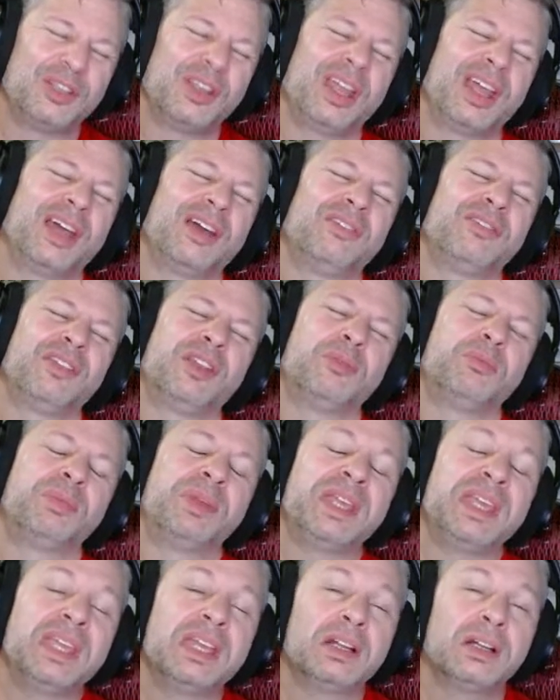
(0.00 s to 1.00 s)
have the
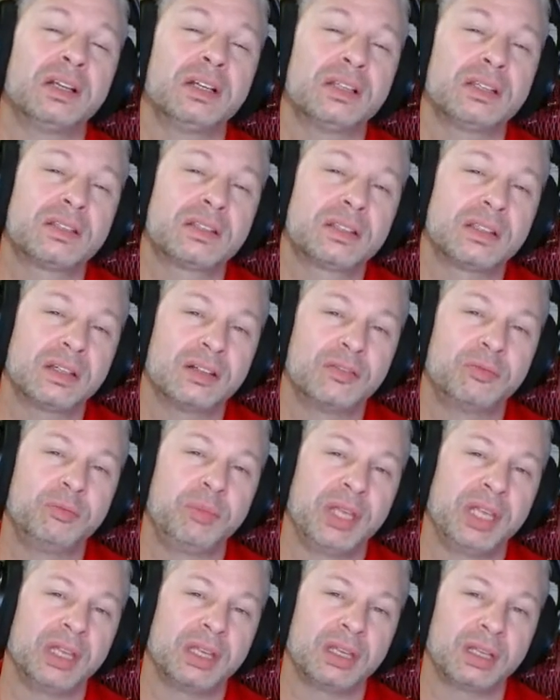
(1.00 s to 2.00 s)
appearance of
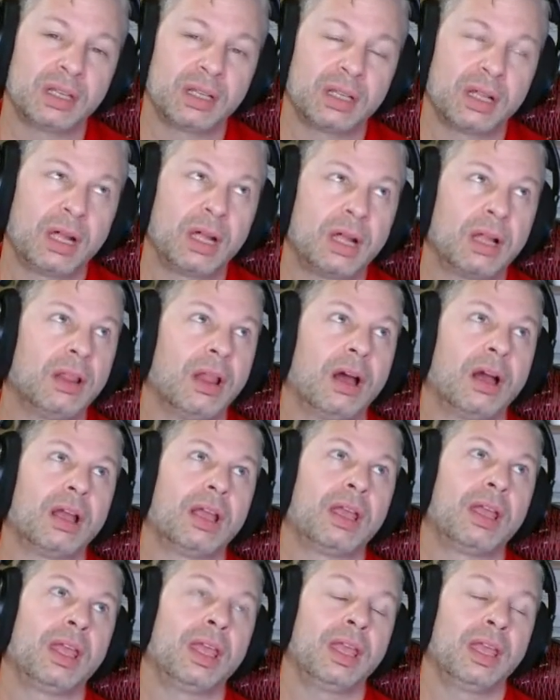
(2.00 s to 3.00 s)
being
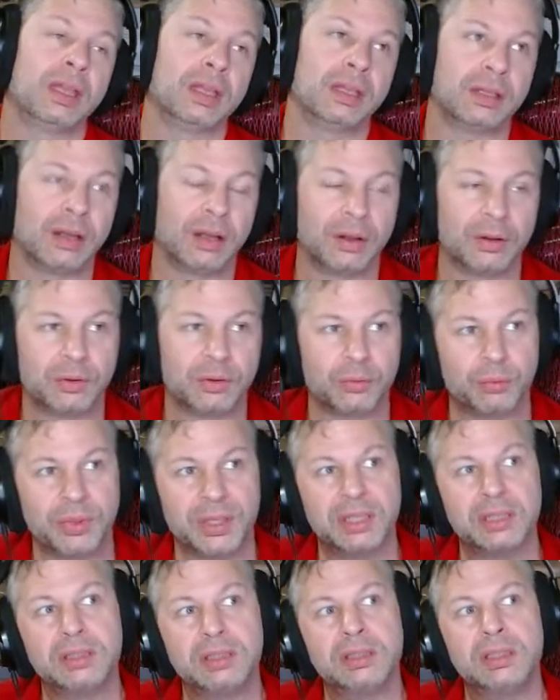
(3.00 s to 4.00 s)
clunky and
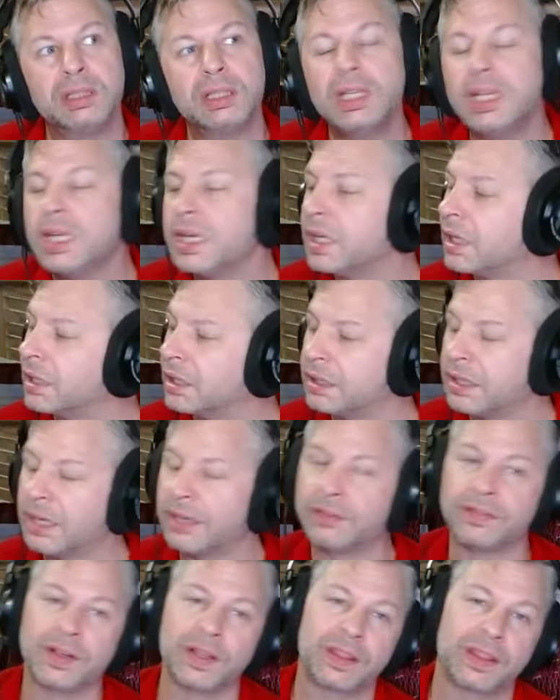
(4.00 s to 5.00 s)
unwieldy and
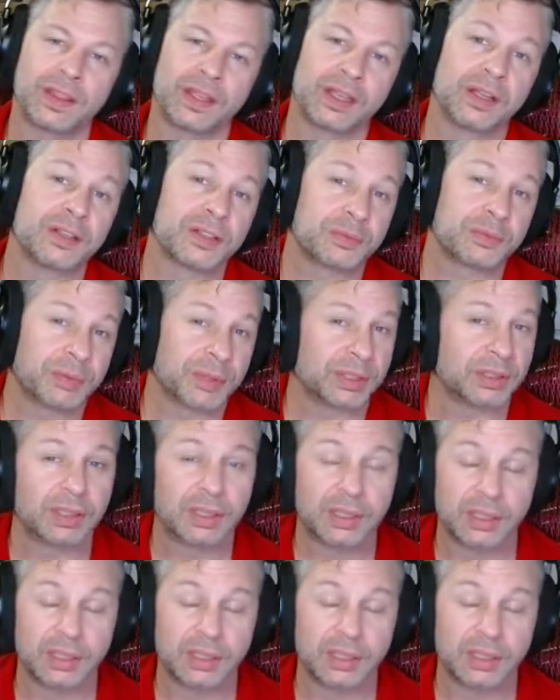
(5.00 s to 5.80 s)
everything else, but